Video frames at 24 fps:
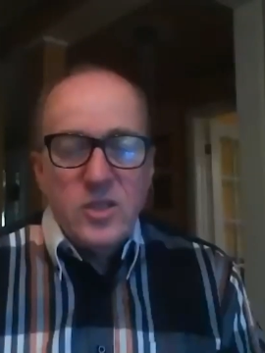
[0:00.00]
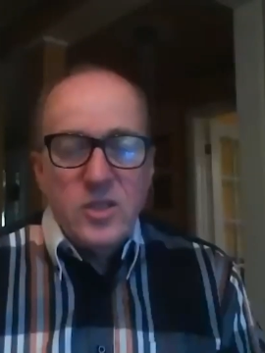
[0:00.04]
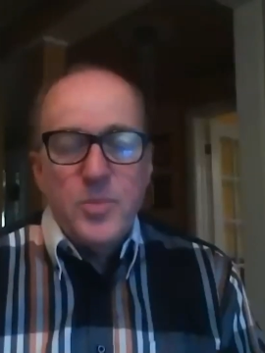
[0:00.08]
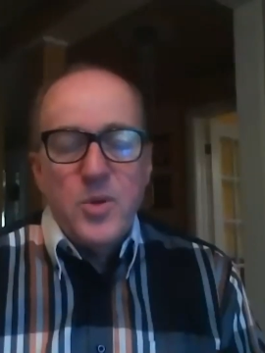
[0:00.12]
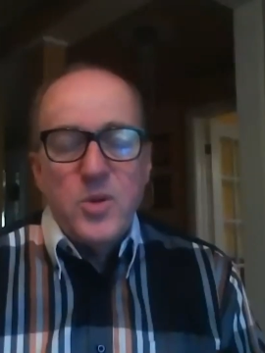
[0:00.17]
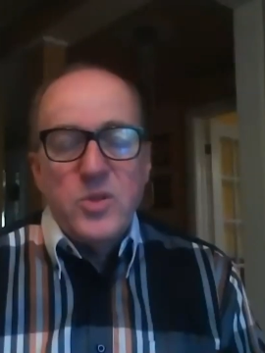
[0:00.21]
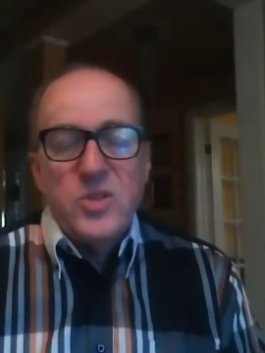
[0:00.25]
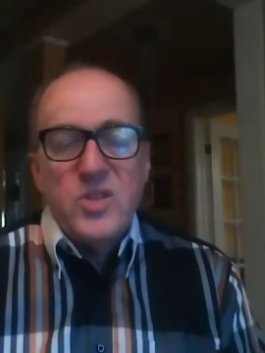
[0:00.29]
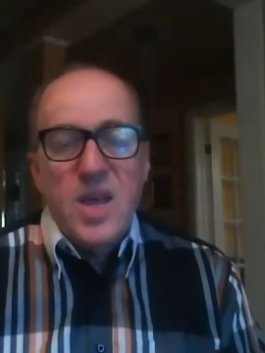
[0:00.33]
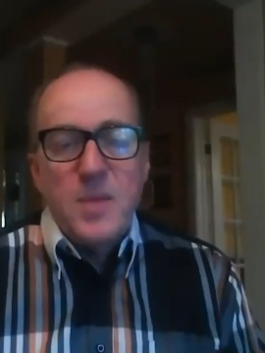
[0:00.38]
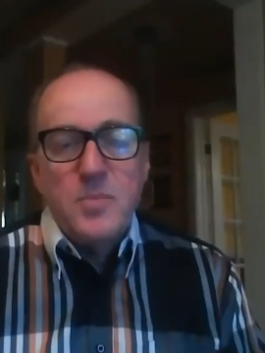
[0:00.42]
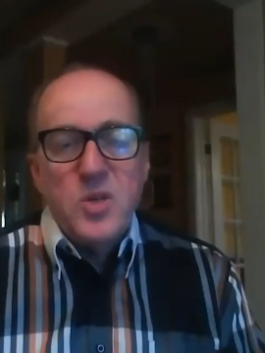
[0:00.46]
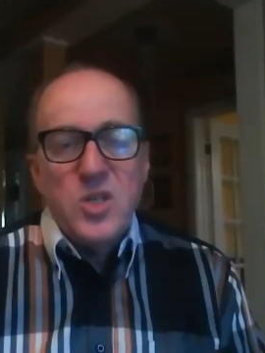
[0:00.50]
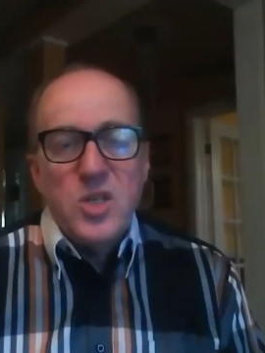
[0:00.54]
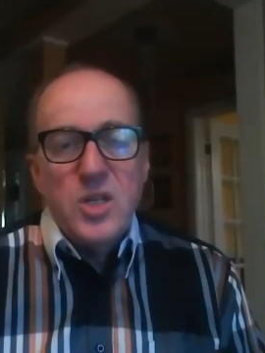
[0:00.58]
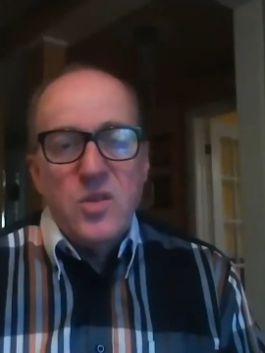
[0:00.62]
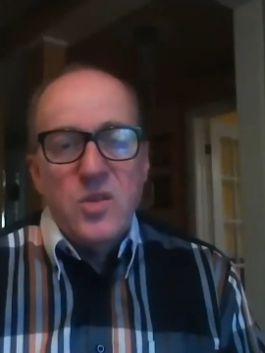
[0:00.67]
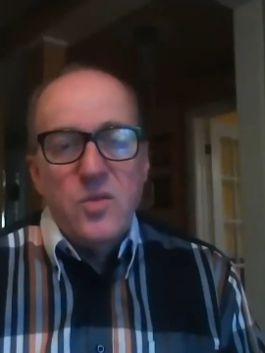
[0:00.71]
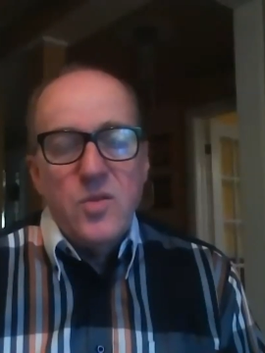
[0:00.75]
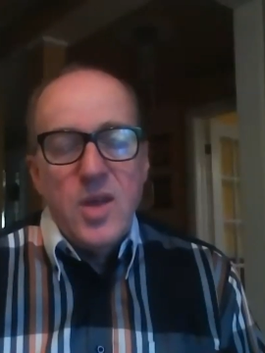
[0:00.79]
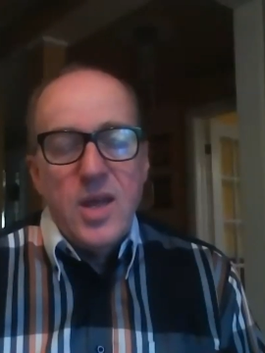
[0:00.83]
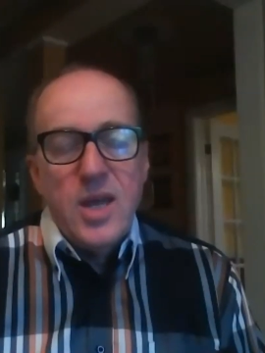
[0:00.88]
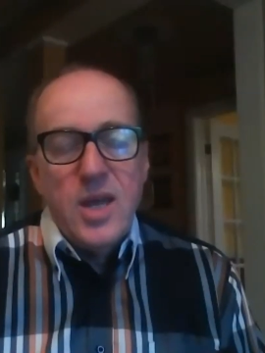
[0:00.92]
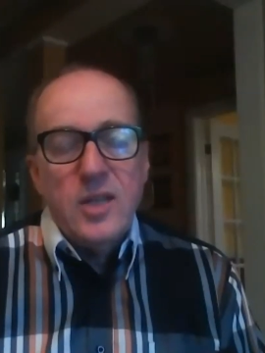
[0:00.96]

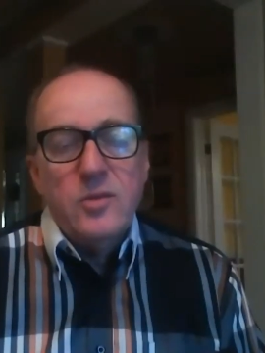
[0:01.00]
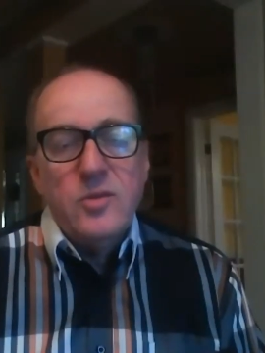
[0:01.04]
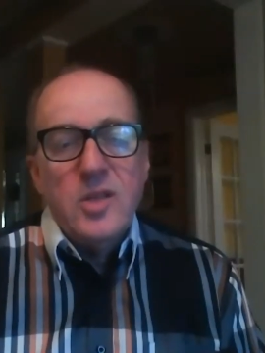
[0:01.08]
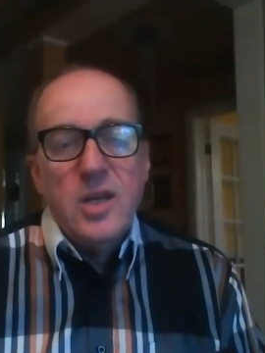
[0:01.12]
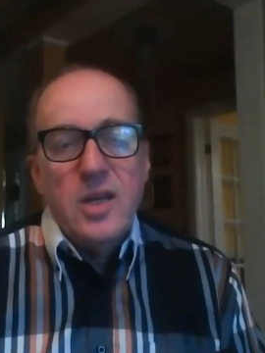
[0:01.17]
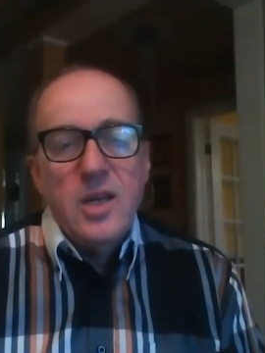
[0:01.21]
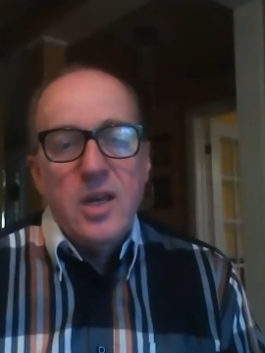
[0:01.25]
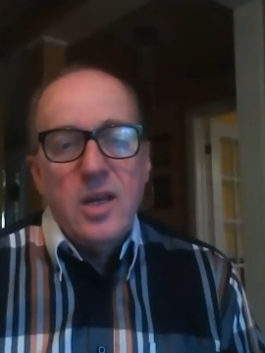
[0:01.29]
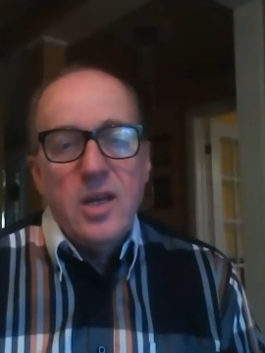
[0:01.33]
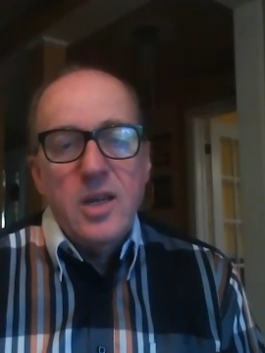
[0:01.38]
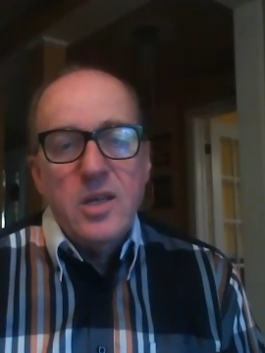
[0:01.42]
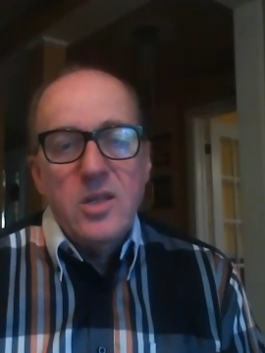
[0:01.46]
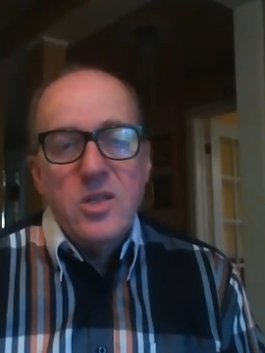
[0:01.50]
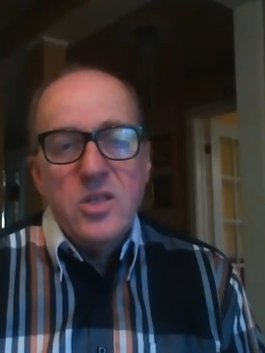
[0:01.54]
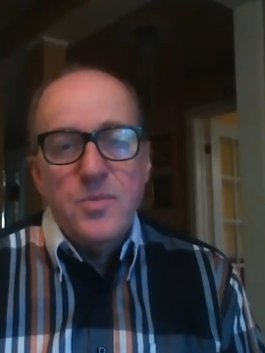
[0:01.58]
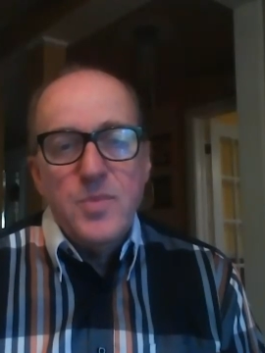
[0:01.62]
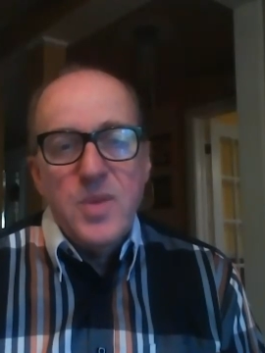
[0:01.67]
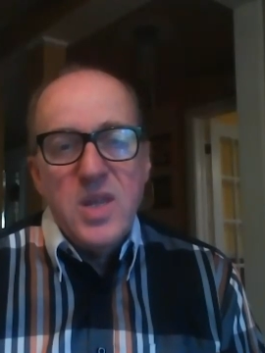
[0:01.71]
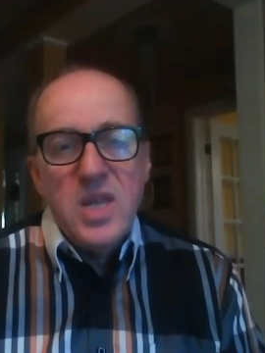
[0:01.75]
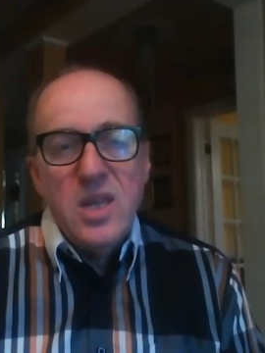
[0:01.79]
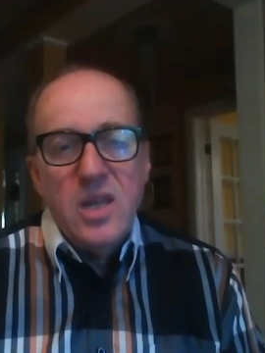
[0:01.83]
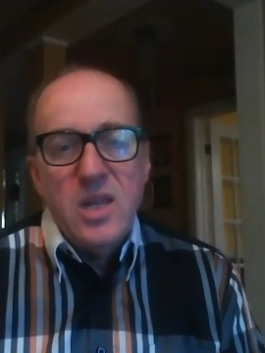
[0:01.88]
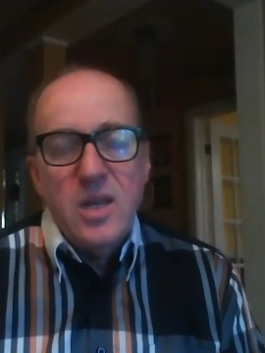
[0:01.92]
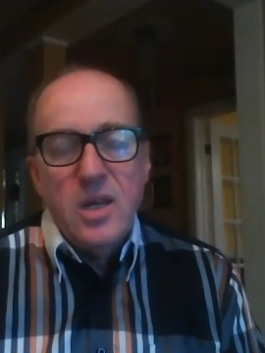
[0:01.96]
perception that is
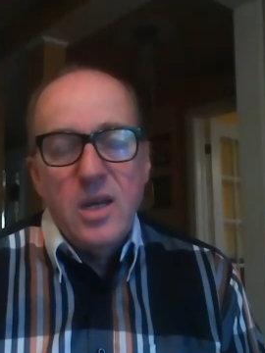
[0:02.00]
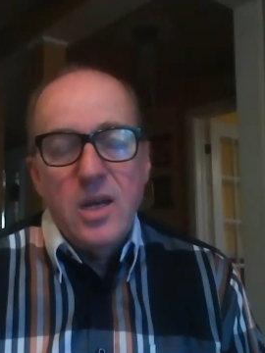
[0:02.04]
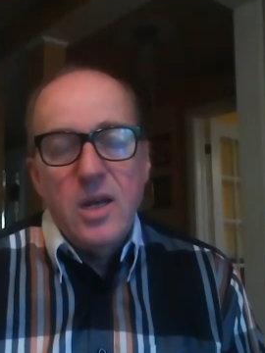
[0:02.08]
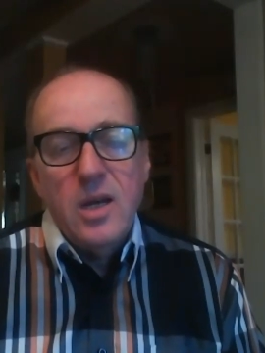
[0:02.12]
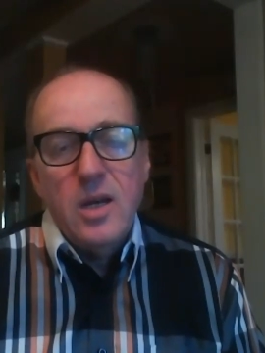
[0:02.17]
being